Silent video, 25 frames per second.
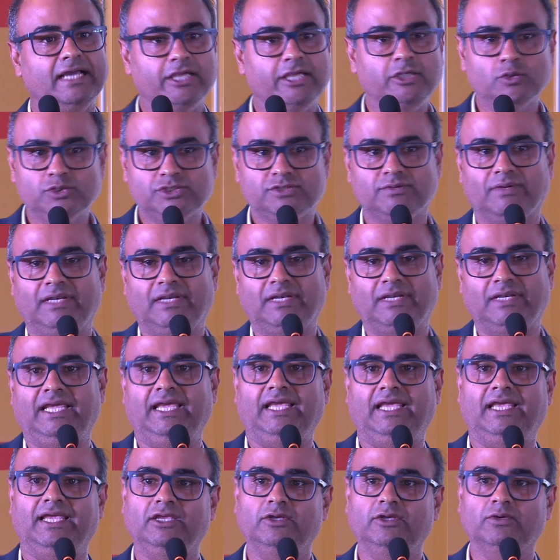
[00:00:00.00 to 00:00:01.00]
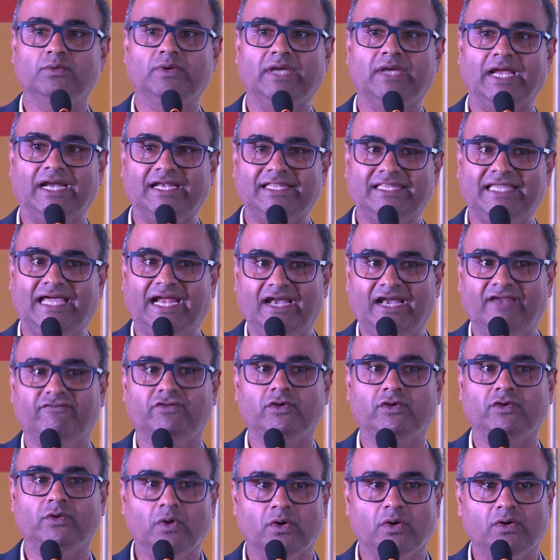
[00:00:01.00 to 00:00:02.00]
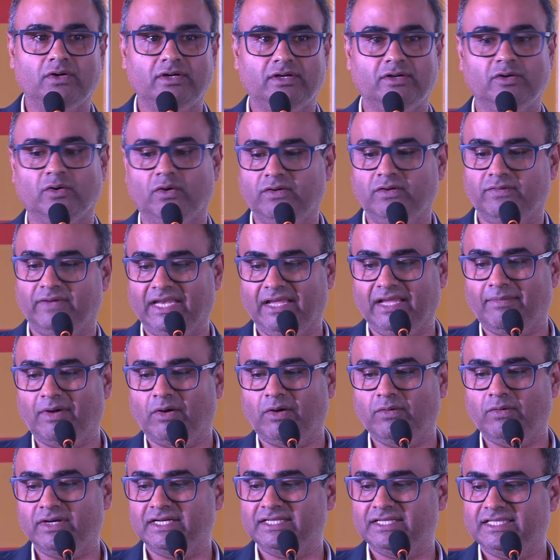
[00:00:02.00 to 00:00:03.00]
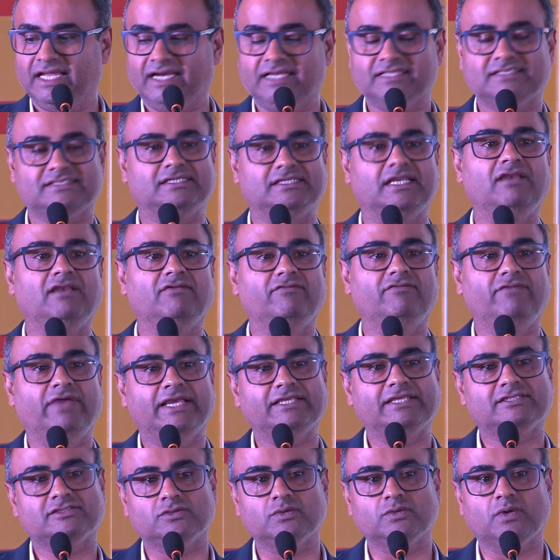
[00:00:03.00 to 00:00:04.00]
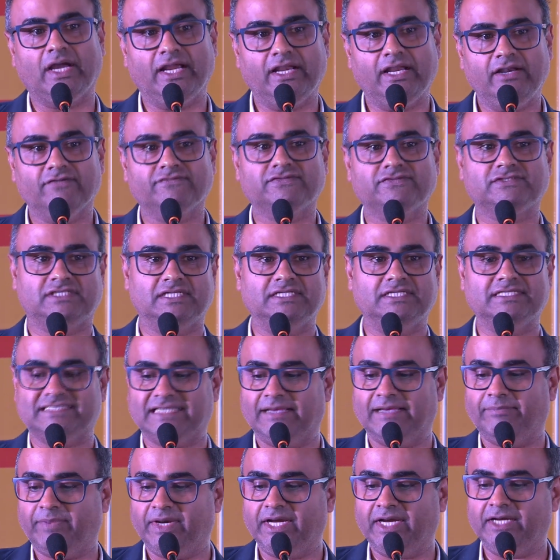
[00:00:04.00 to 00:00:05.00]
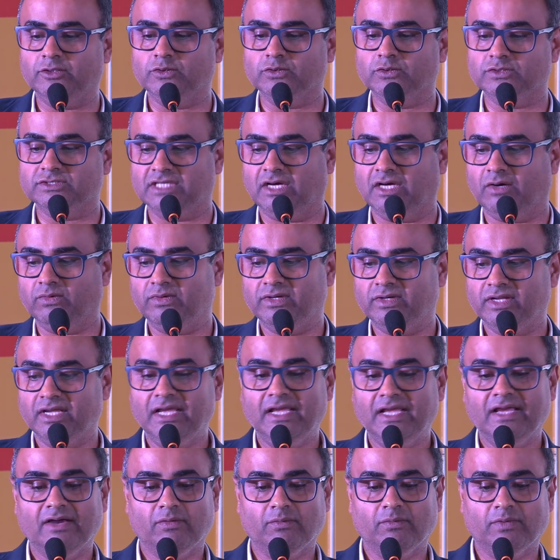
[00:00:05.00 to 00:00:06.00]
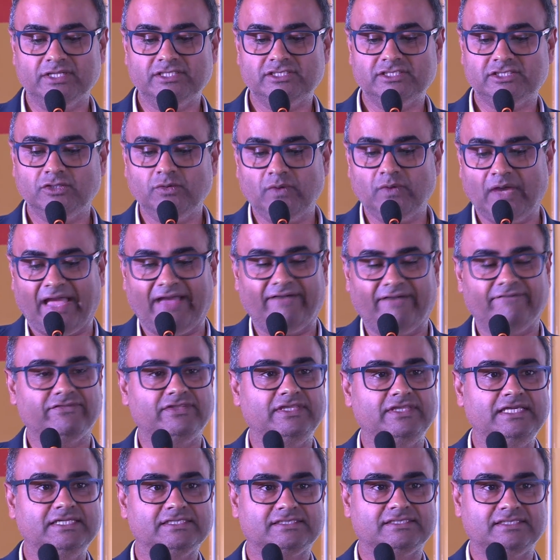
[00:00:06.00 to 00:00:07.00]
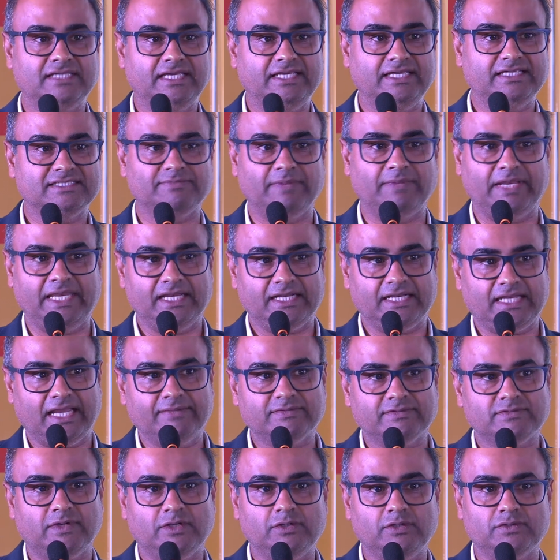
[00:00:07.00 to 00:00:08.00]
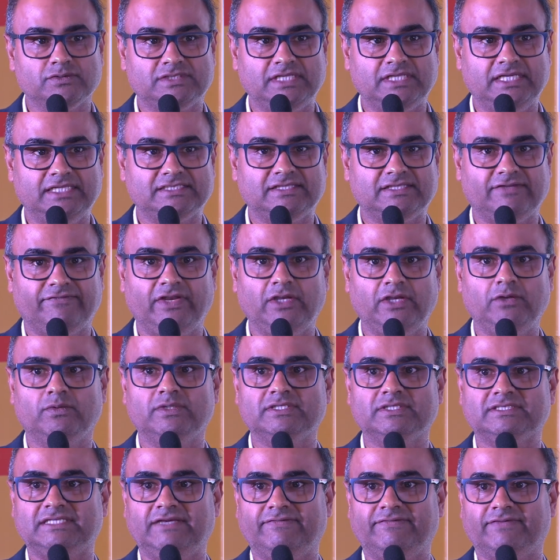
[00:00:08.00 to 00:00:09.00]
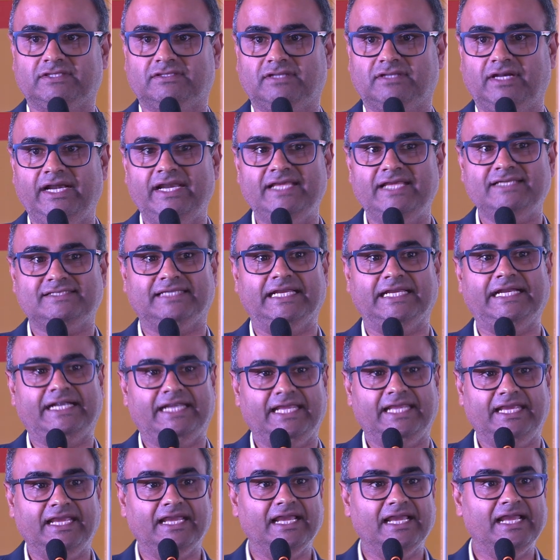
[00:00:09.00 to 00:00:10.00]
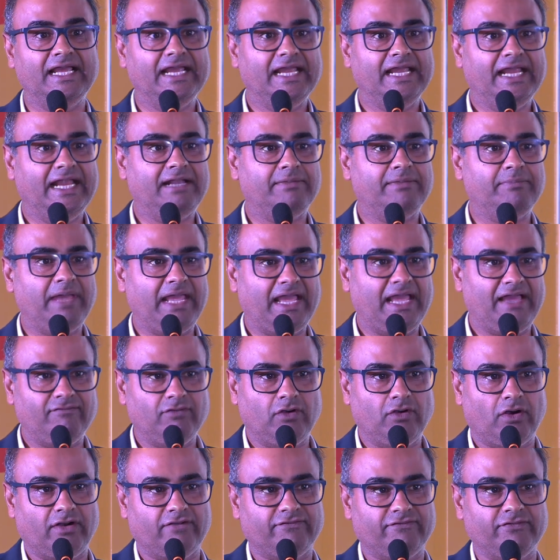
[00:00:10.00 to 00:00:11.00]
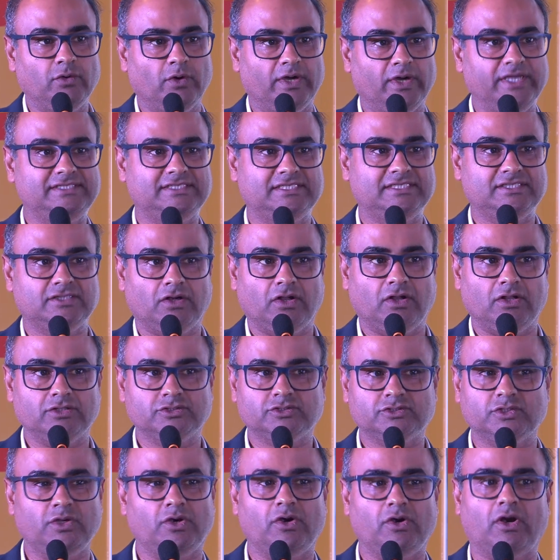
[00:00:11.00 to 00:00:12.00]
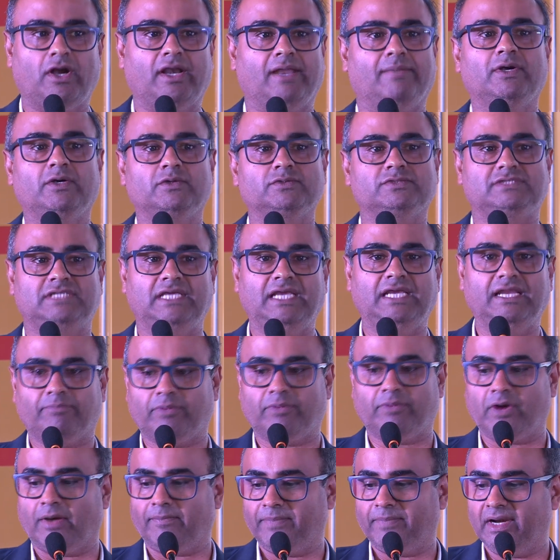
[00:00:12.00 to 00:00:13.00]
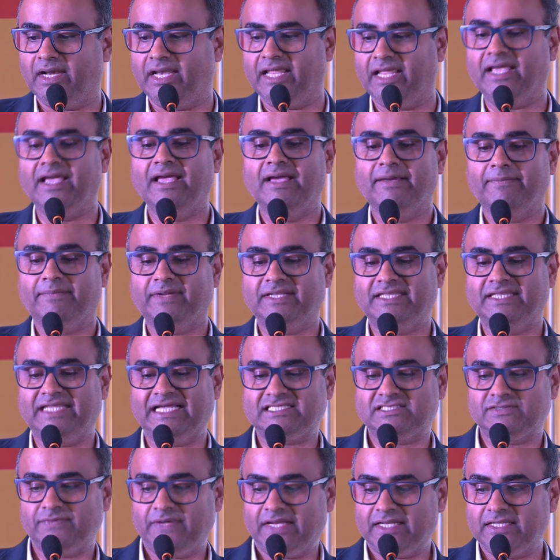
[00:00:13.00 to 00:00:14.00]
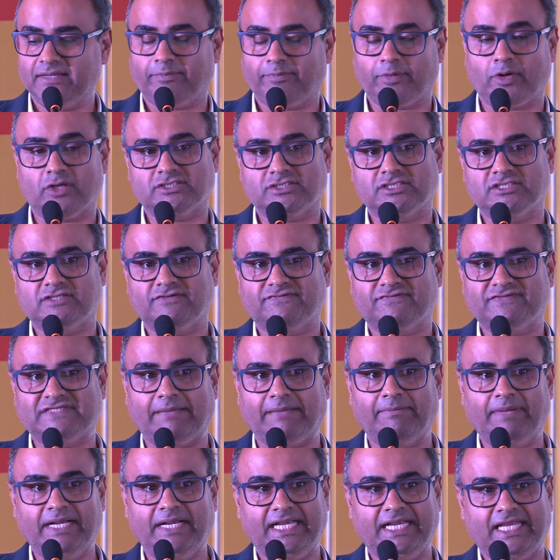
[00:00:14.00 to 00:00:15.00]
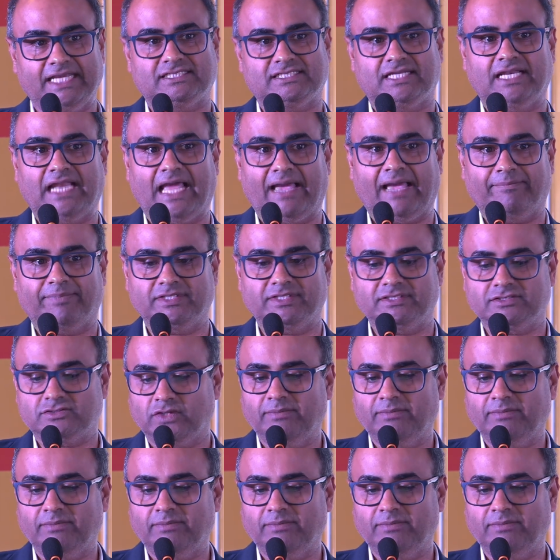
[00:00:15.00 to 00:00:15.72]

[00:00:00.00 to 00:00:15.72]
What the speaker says: Usually you get that. If you don't worry about it. There are still ways to kind of still separate those out. Once you have these things, many a times when you see is that when you receive a 3D CT, it may have a lot of noises and all. So you're not able to see it properly. But that's where the process of segmentation happens.